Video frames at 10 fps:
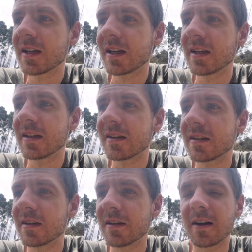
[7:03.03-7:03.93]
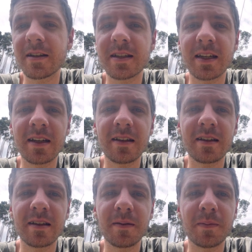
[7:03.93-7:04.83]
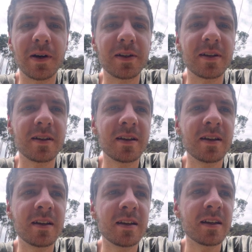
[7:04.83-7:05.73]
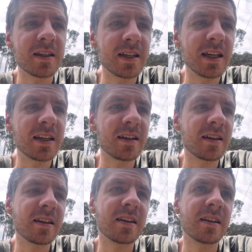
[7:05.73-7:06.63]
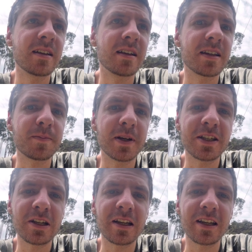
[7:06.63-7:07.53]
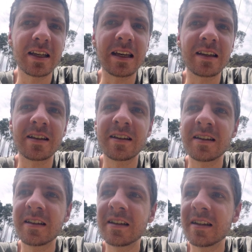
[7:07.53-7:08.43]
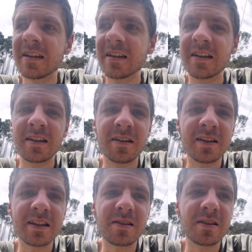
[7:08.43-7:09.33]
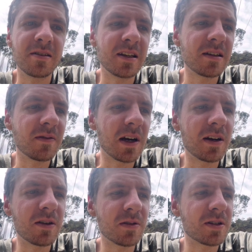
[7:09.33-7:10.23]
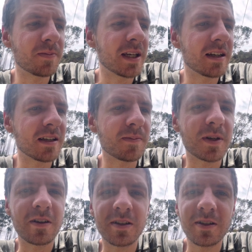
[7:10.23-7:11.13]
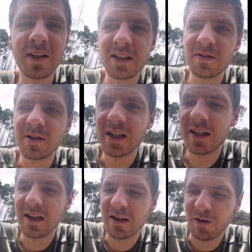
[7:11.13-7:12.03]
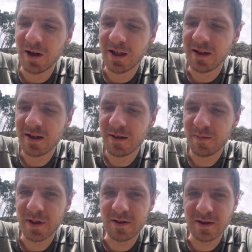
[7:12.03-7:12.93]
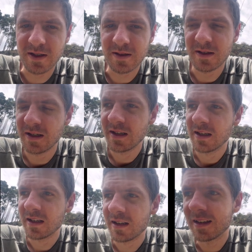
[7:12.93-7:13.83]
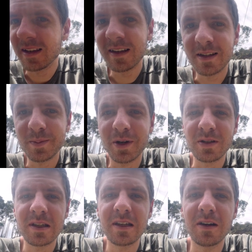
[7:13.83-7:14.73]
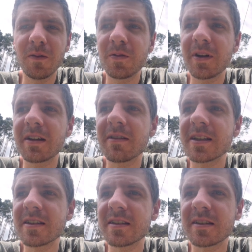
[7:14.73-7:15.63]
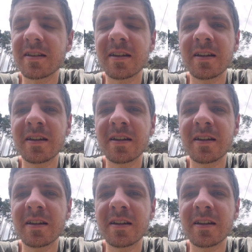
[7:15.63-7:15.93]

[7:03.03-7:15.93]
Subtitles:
And another thing about kick, especially kick, is you need very good speakers, because you need to hear the low end, because kick has mostly low frequencies,